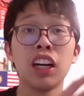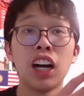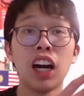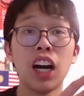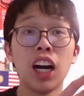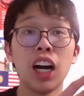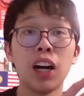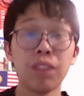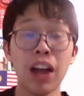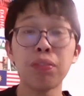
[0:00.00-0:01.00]
uh,
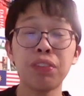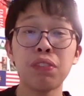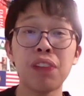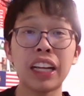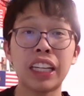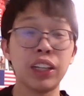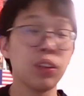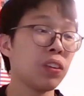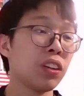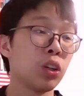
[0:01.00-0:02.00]
Fazil,
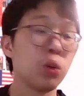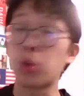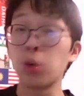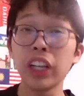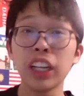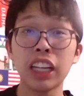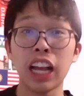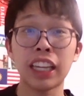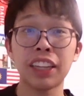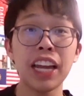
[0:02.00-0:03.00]
who couldn't
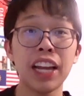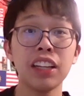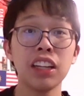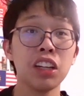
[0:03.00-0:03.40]
sustain